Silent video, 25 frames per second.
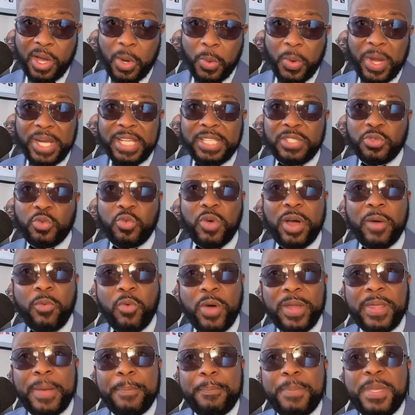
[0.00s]
What
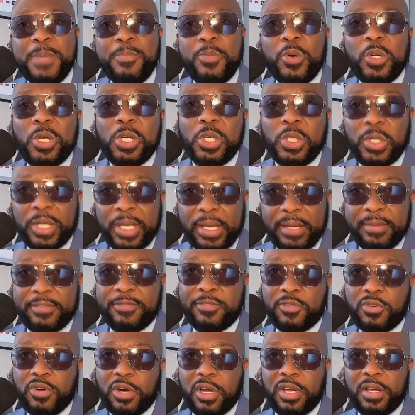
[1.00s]
are people looking
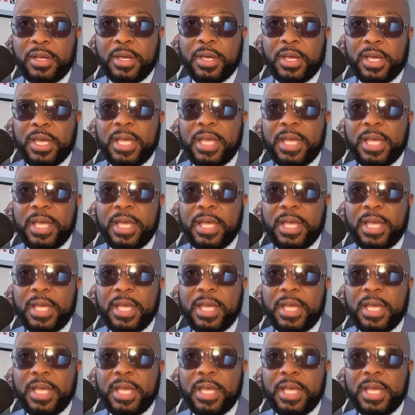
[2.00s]
for?